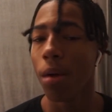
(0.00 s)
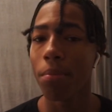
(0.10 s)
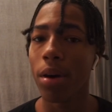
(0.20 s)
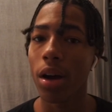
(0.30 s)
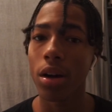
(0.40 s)

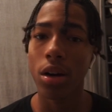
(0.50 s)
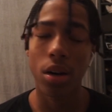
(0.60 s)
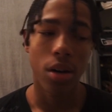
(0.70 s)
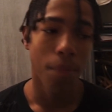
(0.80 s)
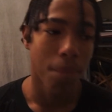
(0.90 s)
But
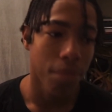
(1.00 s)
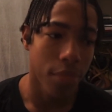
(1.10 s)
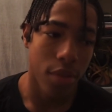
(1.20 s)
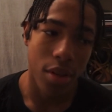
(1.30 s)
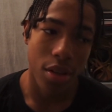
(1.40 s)

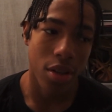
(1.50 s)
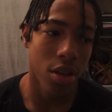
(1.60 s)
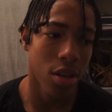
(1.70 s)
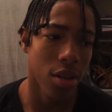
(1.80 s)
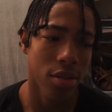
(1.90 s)

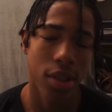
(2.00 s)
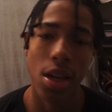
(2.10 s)
yeah.